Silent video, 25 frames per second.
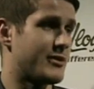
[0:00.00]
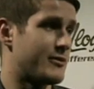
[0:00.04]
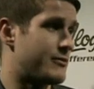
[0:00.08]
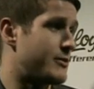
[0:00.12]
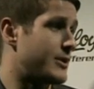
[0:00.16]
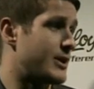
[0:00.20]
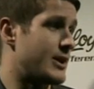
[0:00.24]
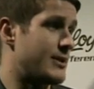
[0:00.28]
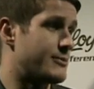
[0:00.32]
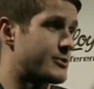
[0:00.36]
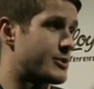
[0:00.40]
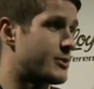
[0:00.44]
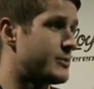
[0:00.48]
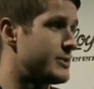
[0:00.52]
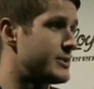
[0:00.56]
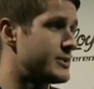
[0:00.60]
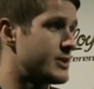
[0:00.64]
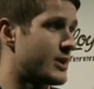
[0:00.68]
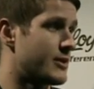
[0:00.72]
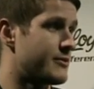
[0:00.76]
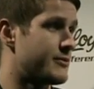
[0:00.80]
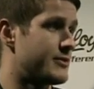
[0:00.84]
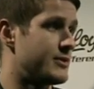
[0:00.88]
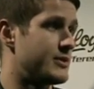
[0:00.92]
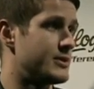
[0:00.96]
Every game's going to be
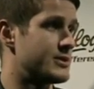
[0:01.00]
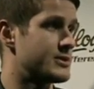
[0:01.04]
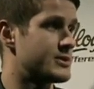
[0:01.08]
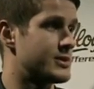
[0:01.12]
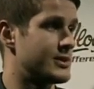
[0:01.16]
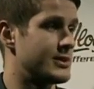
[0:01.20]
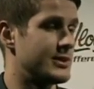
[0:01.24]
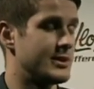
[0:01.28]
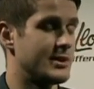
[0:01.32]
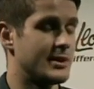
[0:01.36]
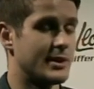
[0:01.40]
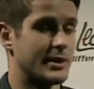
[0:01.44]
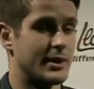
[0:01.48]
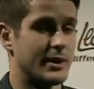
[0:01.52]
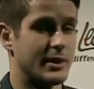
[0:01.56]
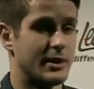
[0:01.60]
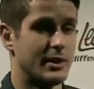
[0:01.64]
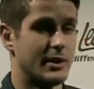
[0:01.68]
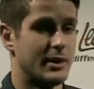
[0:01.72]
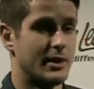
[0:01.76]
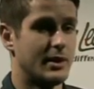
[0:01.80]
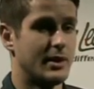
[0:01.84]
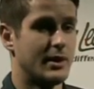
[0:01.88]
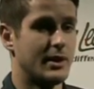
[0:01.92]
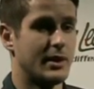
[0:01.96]
tough in this league, and
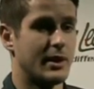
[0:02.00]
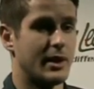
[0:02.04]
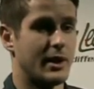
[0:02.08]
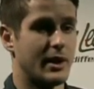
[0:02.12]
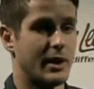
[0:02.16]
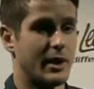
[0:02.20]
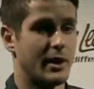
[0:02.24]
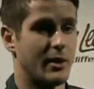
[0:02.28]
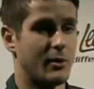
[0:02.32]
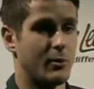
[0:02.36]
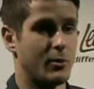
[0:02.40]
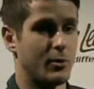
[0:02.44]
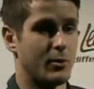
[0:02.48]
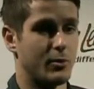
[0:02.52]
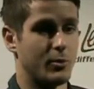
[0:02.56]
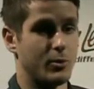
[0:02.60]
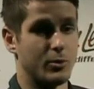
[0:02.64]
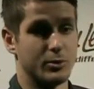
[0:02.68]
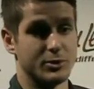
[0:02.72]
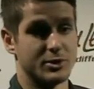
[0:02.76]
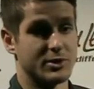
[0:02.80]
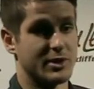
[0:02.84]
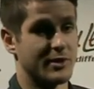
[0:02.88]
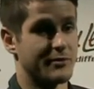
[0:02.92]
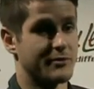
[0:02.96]

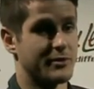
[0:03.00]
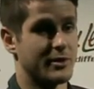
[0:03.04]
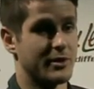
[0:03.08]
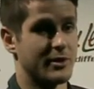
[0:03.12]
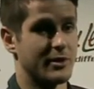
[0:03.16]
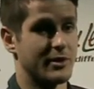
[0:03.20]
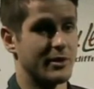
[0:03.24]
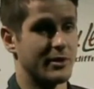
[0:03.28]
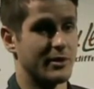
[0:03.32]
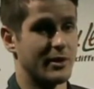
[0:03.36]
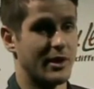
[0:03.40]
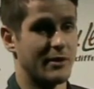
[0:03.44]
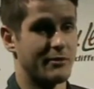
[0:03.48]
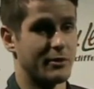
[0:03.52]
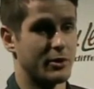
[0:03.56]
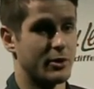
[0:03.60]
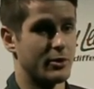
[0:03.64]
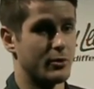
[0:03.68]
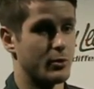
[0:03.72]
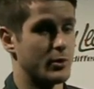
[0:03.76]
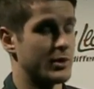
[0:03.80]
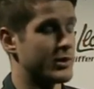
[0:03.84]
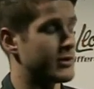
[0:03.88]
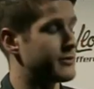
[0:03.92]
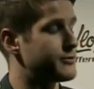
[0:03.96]
we'll just have to have a
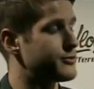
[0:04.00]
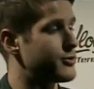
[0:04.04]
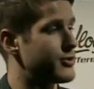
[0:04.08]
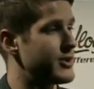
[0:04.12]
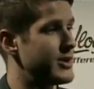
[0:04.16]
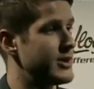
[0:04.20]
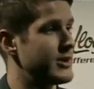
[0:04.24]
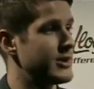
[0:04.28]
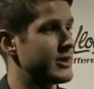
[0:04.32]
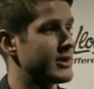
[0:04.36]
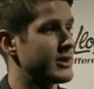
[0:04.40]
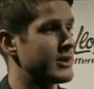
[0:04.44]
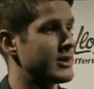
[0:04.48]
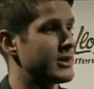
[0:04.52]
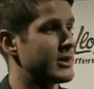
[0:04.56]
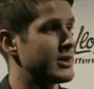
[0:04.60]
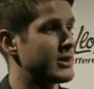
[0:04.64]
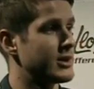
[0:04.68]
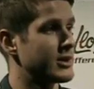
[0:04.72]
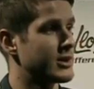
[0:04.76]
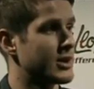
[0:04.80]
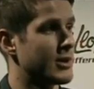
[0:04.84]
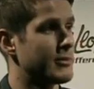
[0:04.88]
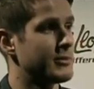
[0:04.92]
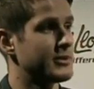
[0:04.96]
good week of training
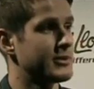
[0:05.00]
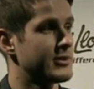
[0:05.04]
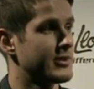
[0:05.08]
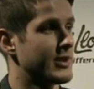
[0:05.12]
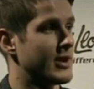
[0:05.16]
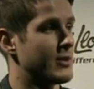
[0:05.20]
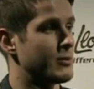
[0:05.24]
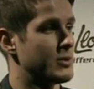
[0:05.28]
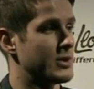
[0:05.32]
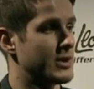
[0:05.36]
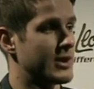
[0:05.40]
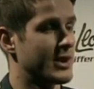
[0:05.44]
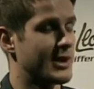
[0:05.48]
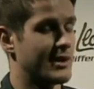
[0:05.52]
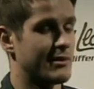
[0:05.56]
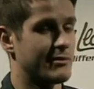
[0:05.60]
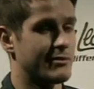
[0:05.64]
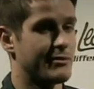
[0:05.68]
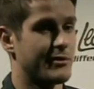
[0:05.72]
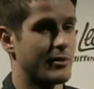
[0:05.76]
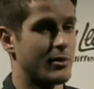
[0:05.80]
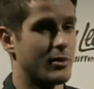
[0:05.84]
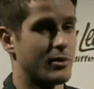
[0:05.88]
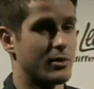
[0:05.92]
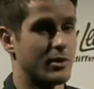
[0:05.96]
and come into that
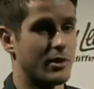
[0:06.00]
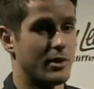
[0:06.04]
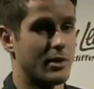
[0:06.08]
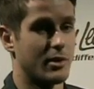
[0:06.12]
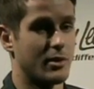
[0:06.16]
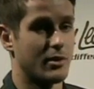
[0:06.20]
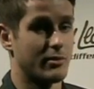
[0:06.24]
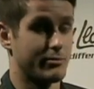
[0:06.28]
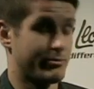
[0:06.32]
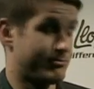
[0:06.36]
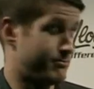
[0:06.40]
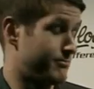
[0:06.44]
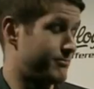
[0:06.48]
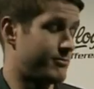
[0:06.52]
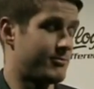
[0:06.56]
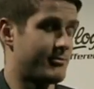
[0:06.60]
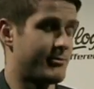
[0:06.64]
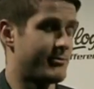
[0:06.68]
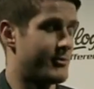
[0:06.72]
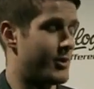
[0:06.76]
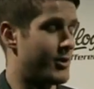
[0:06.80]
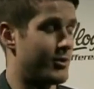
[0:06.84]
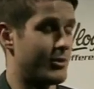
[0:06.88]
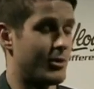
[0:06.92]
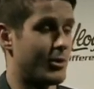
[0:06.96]
weekend
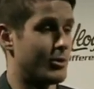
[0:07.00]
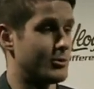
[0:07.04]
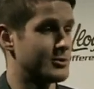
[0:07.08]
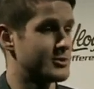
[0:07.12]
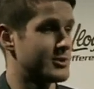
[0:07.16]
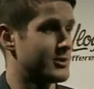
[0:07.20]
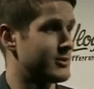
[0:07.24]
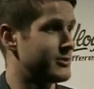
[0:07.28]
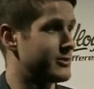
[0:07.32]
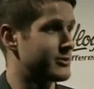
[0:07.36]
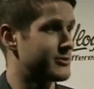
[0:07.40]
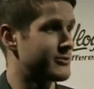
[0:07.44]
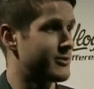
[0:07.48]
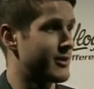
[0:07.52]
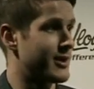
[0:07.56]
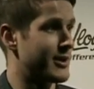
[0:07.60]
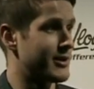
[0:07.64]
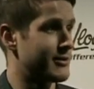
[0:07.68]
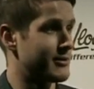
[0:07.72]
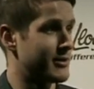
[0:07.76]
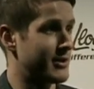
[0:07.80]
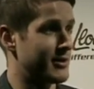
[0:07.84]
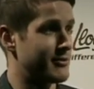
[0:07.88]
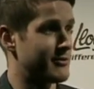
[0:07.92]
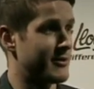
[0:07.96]
all cylinders
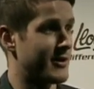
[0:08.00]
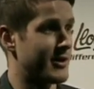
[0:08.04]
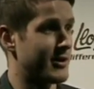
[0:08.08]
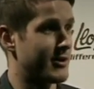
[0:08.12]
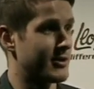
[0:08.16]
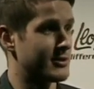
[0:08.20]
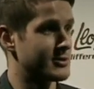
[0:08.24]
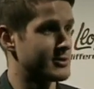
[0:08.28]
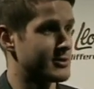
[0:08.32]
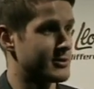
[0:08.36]
firing.